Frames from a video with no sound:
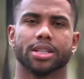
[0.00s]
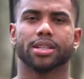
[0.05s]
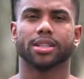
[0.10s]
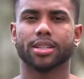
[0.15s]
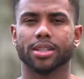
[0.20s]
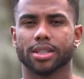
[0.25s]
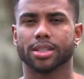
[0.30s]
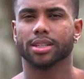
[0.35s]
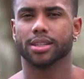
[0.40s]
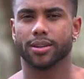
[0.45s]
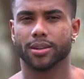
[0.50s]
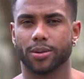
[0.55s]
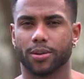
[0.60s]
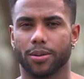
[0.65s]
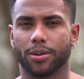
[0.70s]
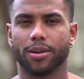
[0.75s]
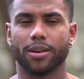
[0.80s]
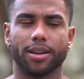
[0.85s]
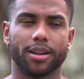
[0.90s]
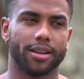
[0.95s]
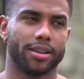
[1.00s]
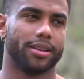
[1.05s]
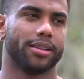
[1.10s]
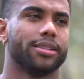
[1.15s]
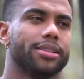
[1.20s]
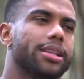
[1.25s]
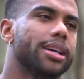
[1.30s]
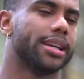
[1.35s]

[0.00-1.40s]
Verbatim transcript: The next day, of course, I'm gonna